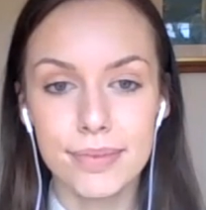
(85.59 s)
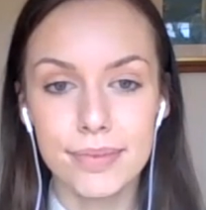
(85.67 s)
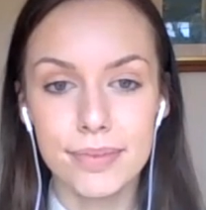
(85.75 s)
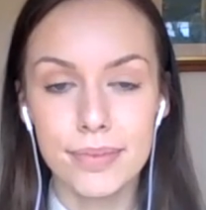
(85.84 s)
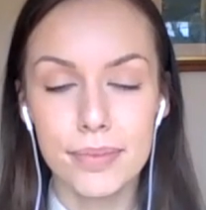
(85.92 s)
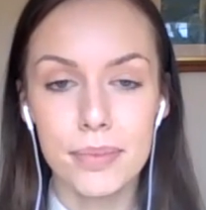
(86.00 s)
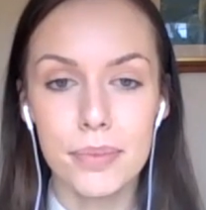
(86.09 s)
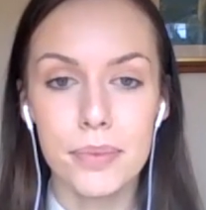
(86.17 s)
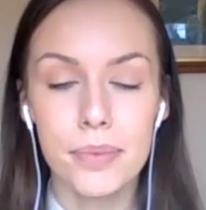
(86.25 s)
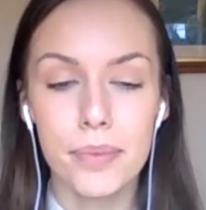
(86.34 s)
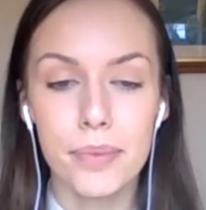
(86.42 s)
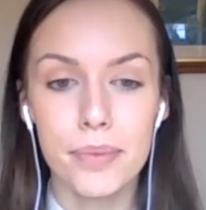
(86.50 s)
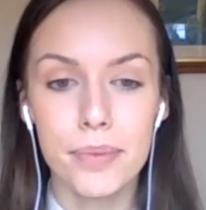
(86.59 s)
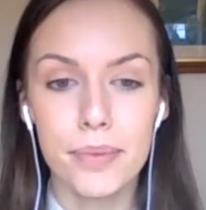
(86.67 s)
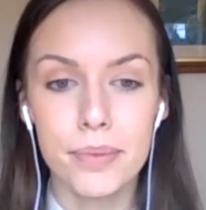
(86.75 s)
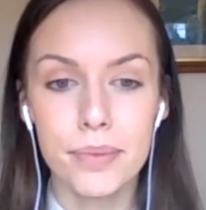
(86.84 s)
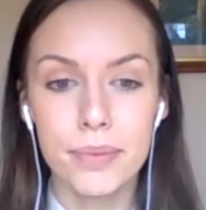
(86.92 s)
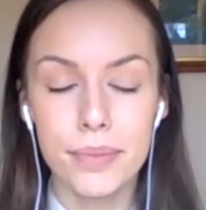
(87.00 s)

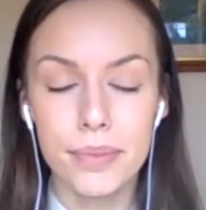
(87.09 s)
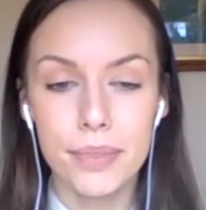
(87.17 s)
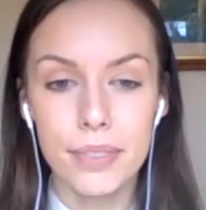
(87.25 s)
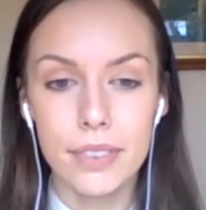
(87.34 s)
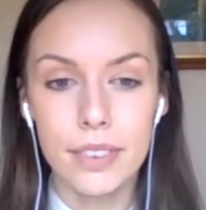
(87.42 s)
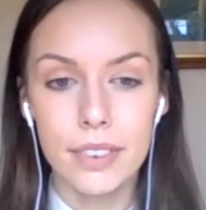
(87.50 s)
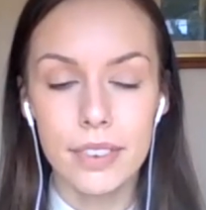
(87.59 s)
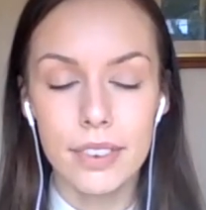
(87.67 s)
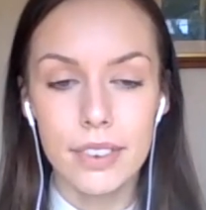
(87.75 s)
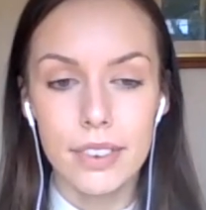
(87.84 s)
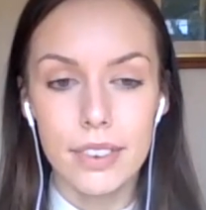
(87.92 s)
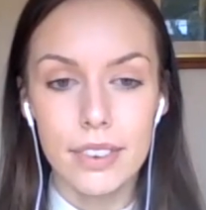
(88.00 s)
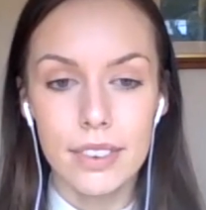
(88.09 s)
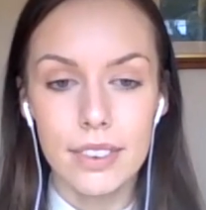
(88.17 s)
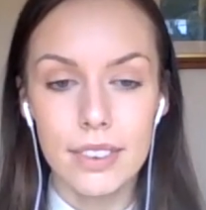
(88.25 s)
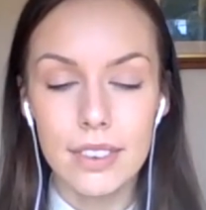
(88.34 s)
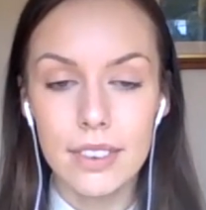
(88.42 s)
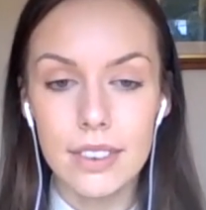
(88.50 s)

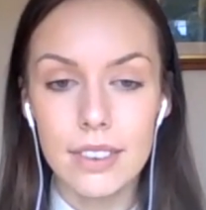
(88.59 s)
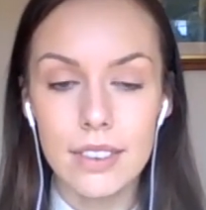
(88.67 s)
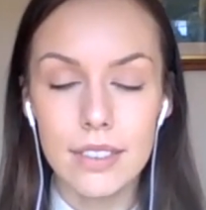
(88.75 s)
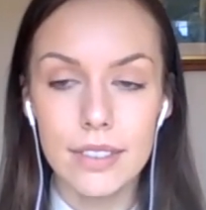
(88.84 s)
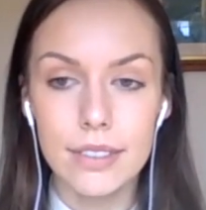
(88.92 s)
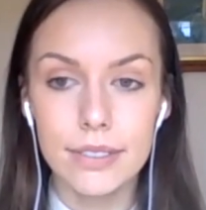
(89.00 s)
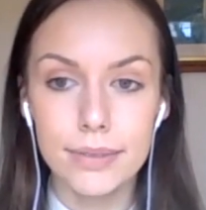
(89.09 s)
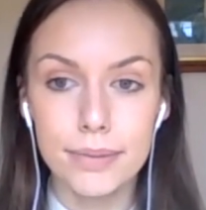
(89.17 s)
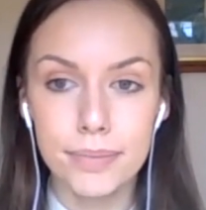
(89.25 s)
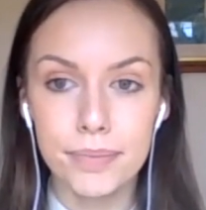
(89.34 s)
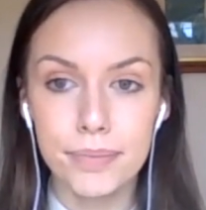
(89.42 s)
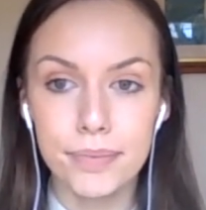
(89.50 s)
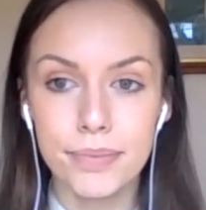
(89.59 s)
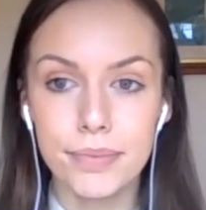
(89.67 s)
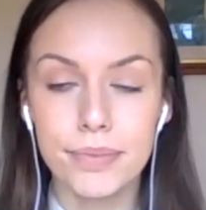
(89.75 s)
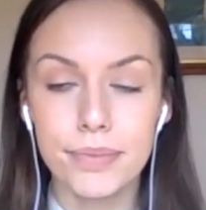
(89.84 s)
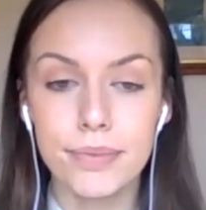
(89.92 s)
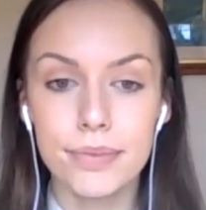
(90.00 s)

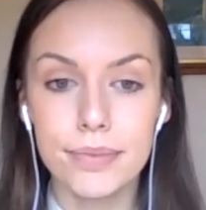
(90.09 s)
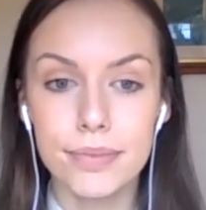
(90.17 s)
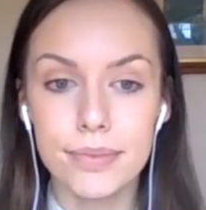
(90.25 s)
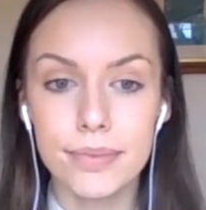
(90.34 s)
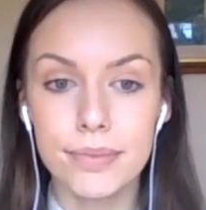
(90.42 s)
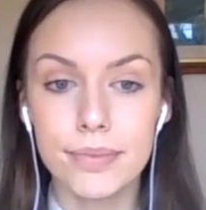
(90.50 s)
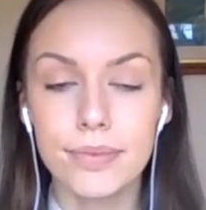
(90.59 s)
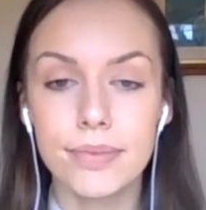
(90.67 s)
(not speaking)